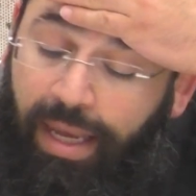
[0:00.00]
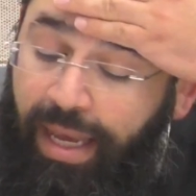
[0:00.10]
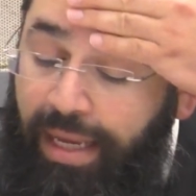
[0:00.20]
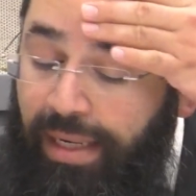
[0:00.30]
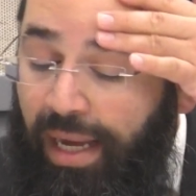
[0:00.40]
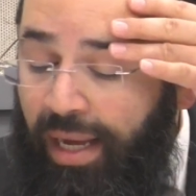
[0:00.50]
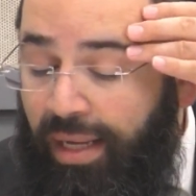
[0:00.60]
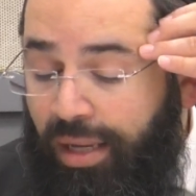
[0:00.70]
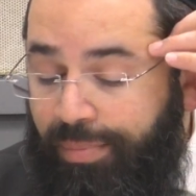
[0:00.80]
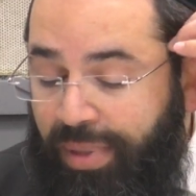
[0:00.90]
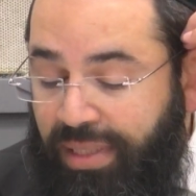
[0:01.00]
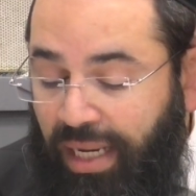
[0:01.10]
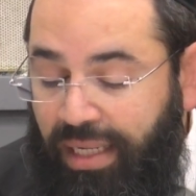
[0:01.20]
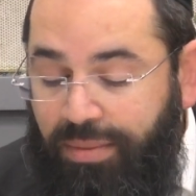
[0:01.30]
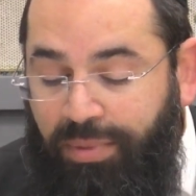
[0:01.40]
ela
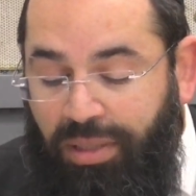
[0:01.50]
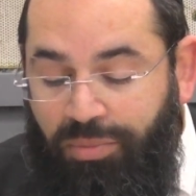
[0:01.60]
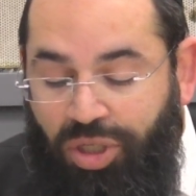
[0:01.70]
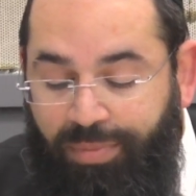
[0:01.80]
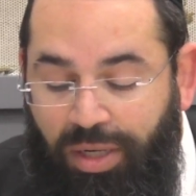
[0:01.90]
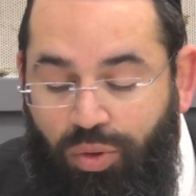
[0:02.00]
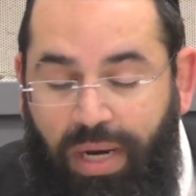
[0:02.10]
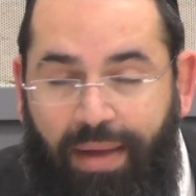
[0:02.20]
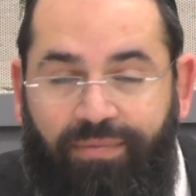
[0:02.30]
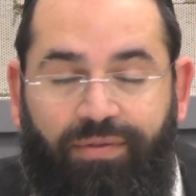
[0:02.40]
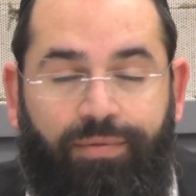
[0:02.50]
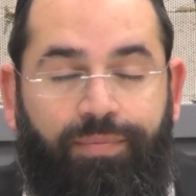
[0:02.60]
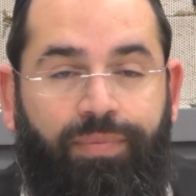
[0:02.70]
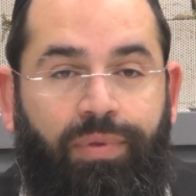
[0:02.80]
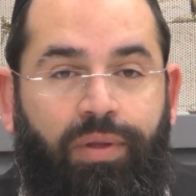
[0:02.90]
bedalet minim shebelulav.
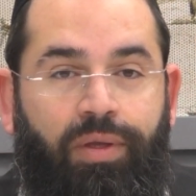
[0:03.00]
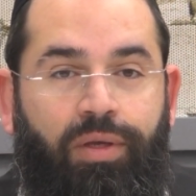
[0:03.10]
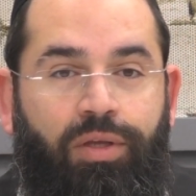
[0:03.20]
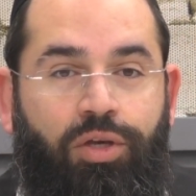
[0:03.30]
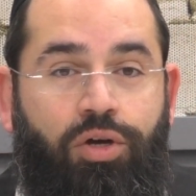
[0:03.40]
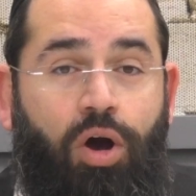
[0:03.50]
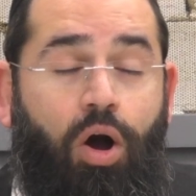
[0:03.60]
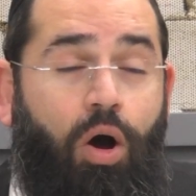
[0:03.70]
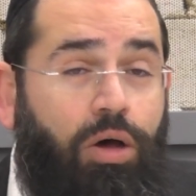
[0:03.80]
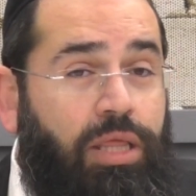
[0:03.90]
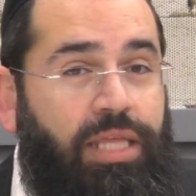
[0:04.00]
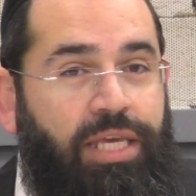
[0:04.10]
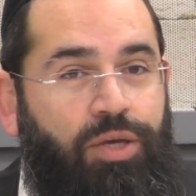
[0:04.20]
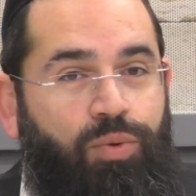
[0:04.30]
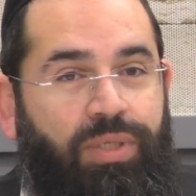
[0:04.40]
You could only
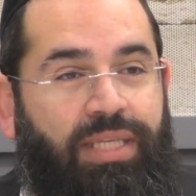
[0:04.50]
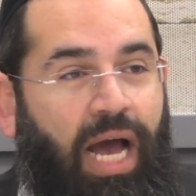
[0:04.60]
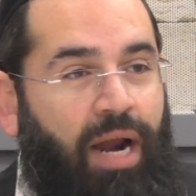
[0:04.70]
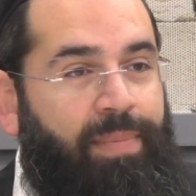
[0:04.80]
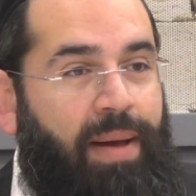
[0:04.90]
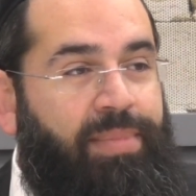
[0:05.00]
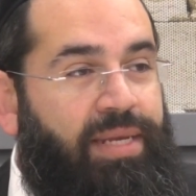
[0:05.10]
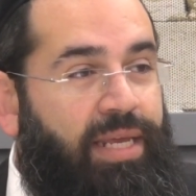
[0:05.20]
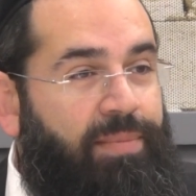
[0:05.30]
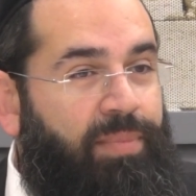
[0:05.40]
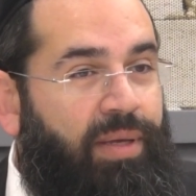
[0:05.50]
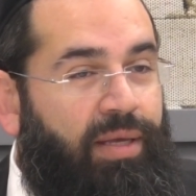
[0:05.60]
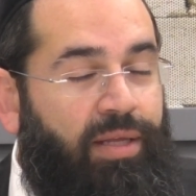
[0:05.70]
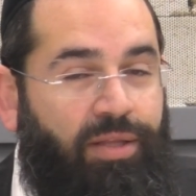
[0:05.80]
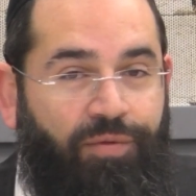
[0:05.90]
use the arba minim,
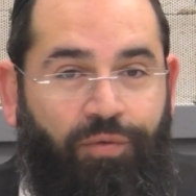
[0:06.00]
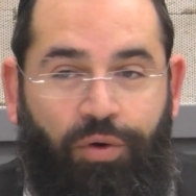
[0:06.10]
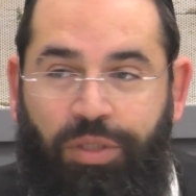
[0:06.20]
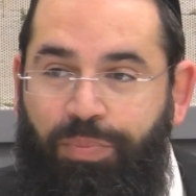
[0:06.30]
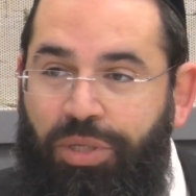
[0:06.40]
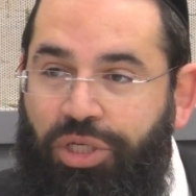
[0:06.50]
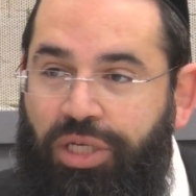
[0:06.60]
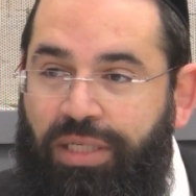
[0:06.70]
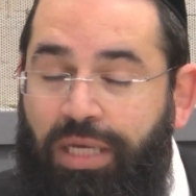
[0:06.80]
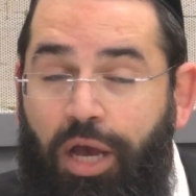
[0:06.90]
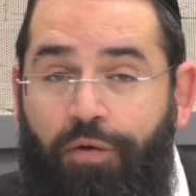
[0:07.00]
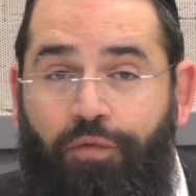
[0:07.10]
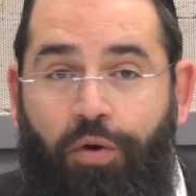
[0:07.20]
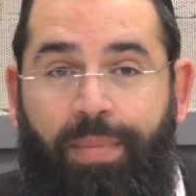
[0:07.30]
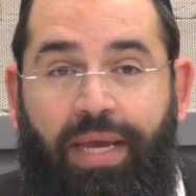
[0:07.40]
the 4 species,
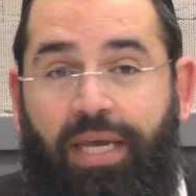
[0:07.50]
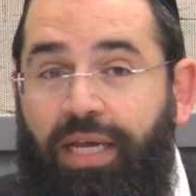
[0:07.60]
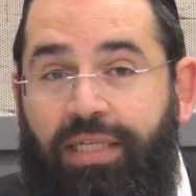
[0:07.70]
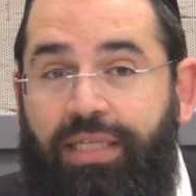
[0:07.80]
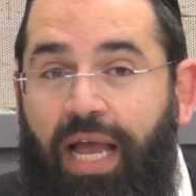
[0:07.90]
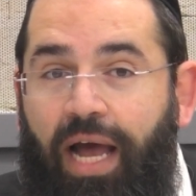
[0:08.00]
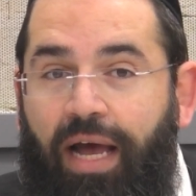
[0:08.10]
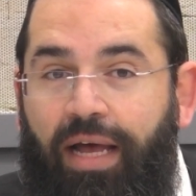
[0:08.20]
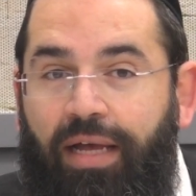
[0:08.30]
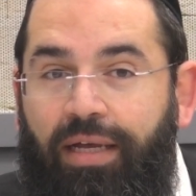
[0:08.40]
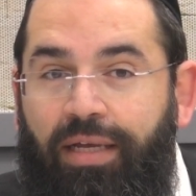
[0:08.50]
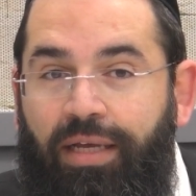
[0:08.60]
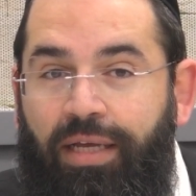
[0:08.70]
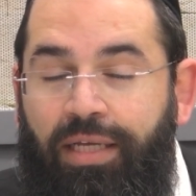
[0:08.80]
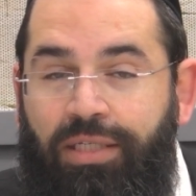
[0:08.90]
for making a schach.
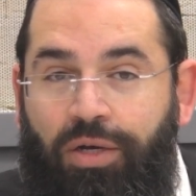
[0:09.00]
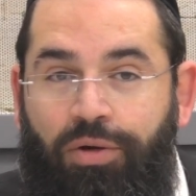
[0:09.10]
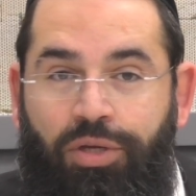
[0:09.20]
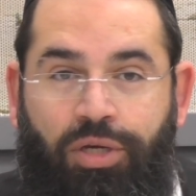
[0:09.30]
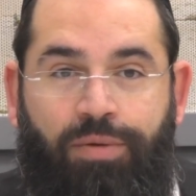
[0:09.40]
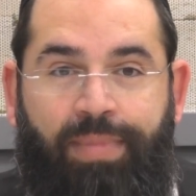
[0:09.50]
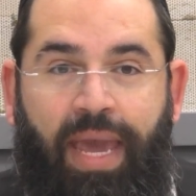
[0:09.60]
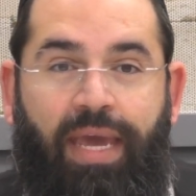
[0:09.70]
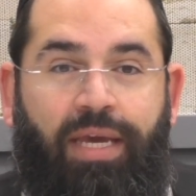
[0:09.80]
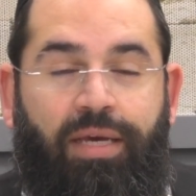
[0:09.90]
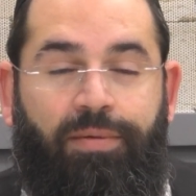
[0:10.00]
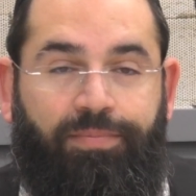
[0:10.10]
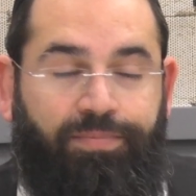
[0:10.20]
So you could make